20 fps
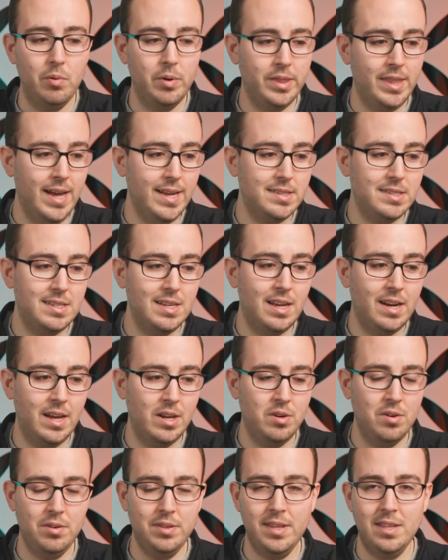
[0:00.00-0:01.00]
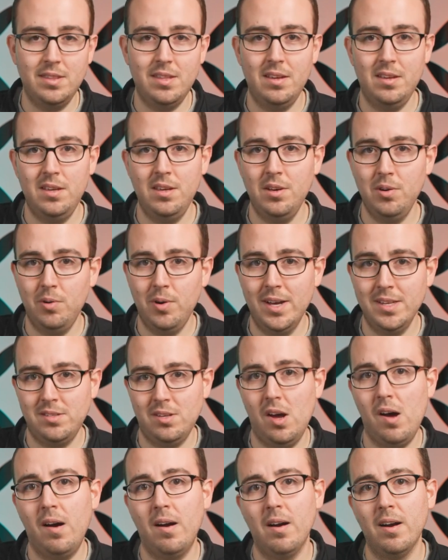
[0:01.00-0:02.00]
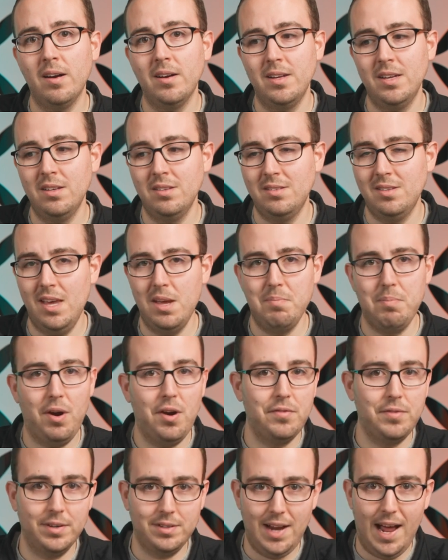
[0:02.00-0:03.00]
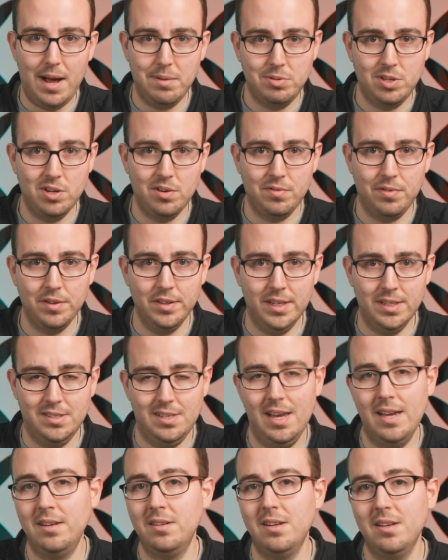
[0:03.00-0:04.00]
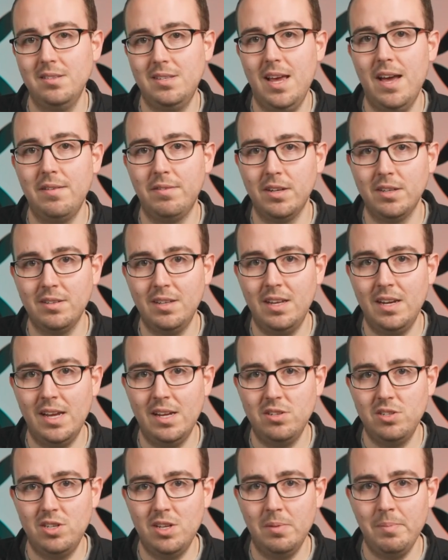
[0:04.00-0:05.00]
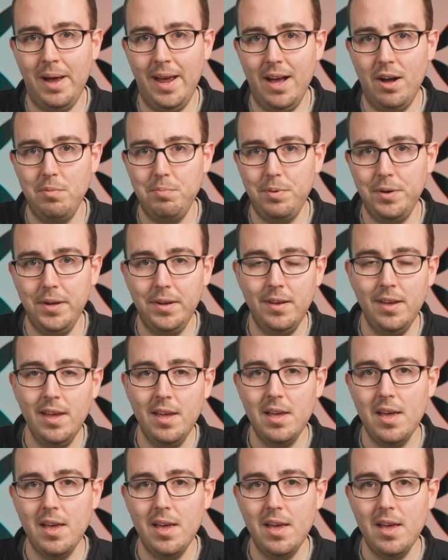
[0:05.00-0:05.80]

With that said, I know that the EOS R is a perfect option for this and does have a clean HDMI output.